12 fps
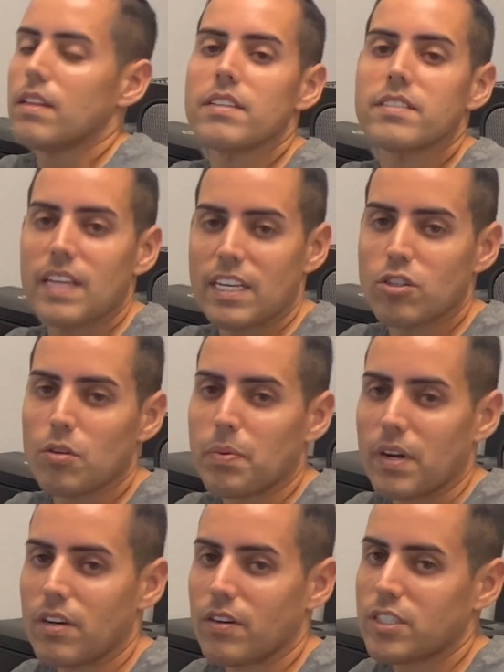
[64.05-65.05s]
The stencil
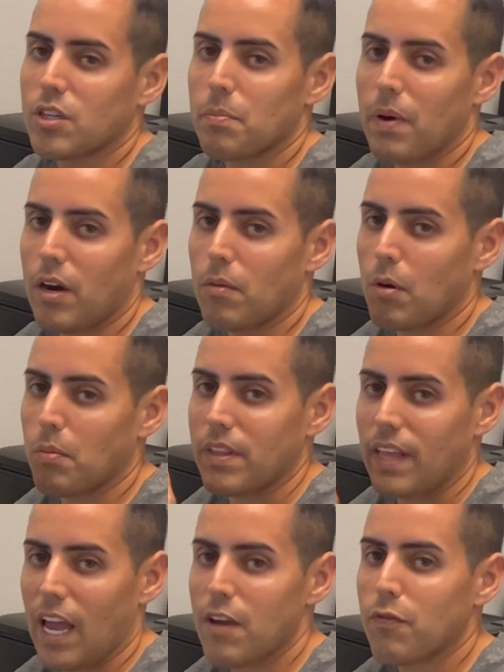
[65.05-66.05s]
printer is compatible
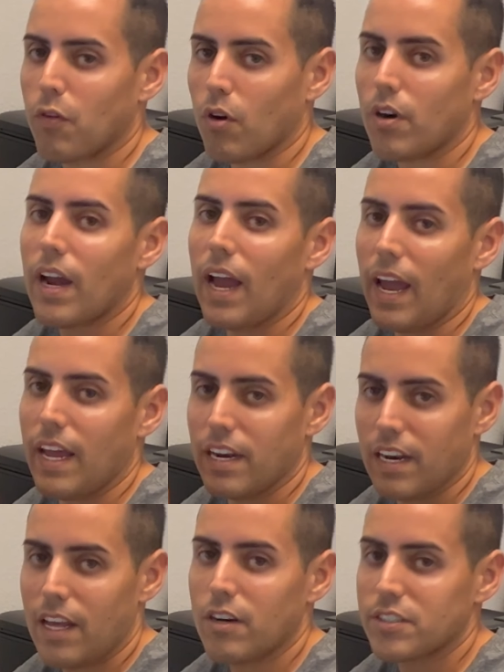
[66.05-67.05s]
with A4 and
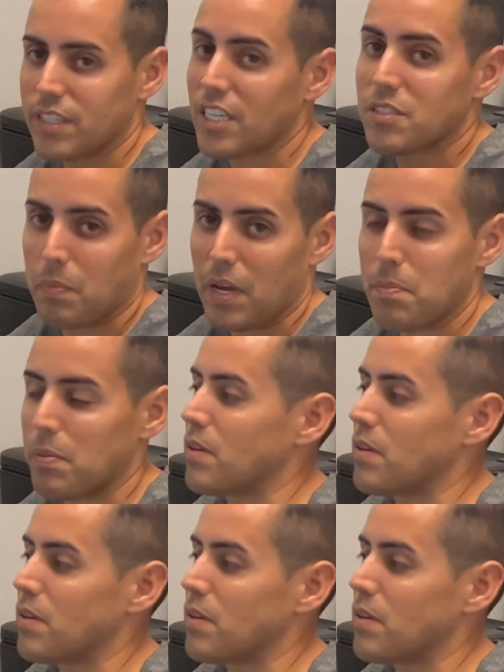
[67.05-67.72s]
letter size paper.